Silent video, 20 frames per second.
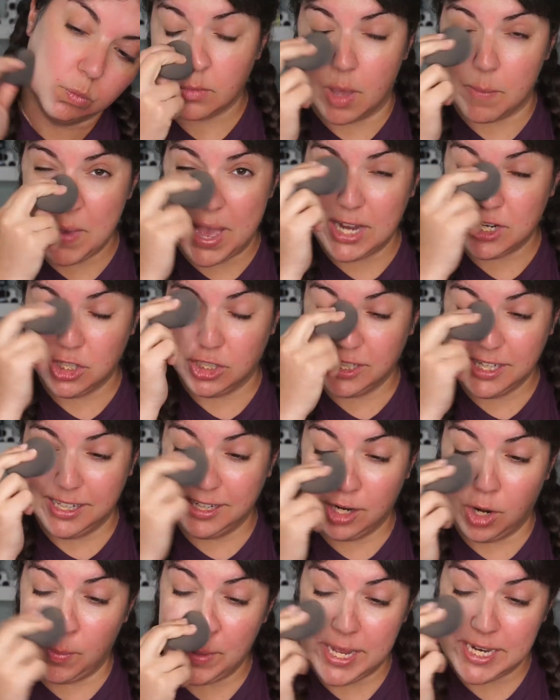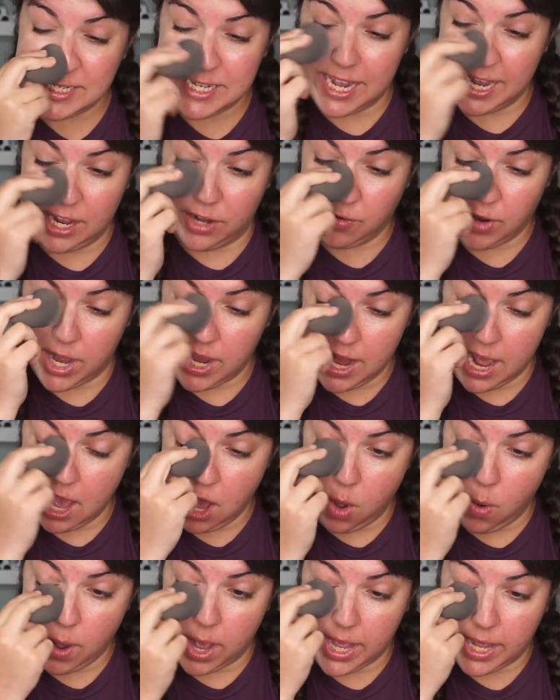I'm actually a little bit tan right
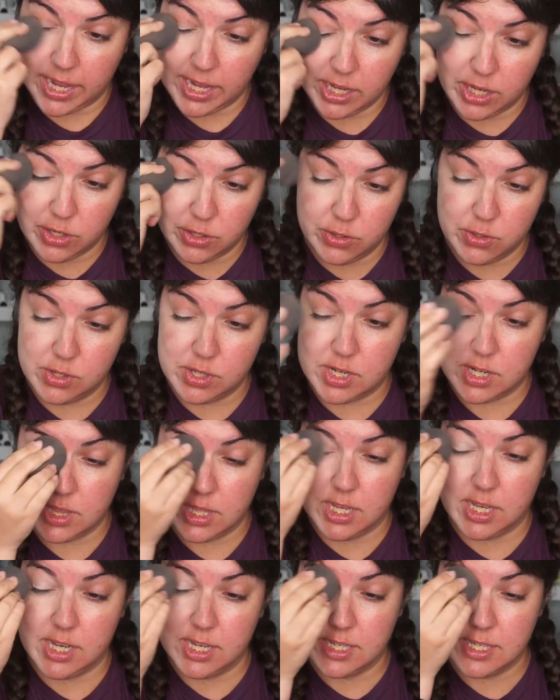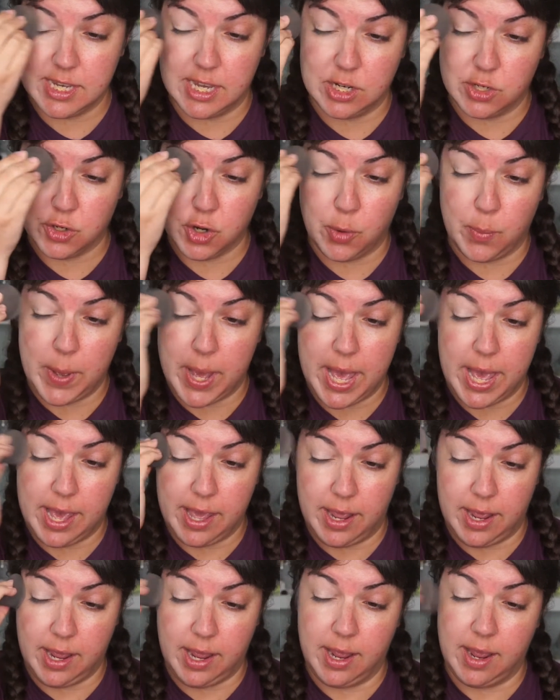now. I used the Saint
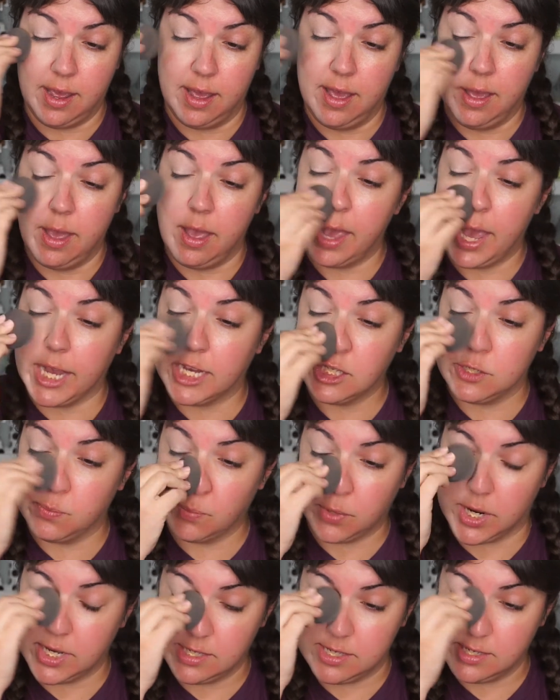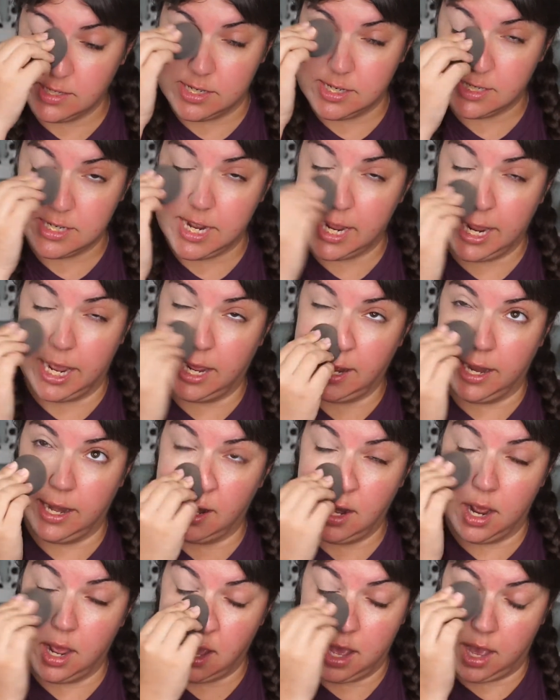Tropez Express
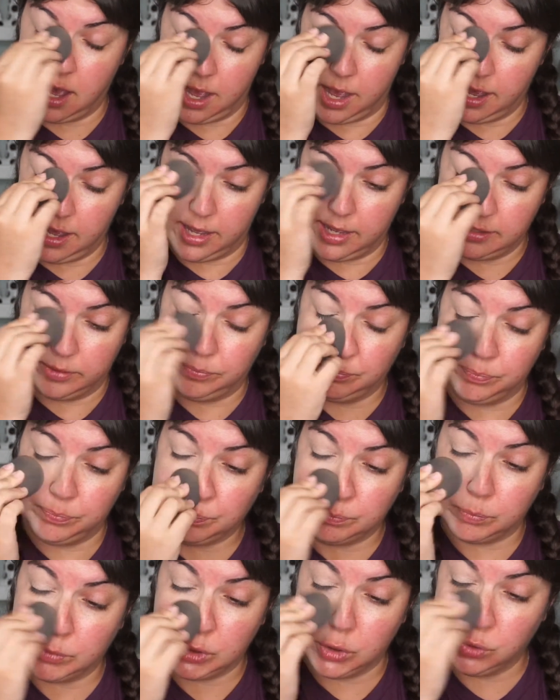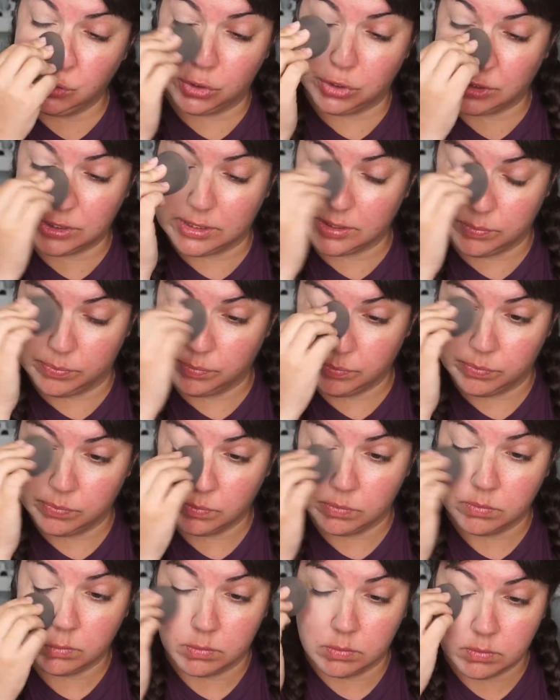Tan Mousse
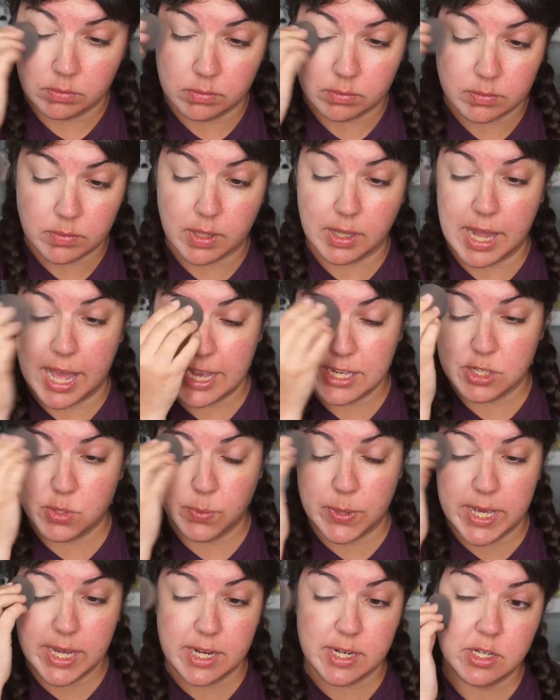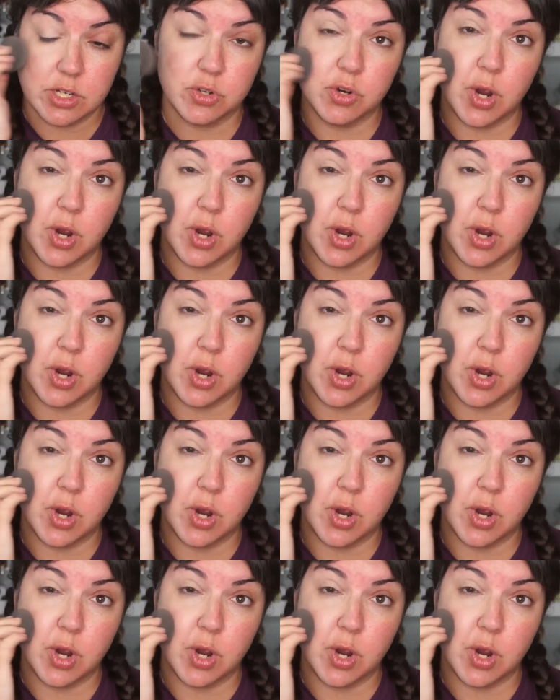last week to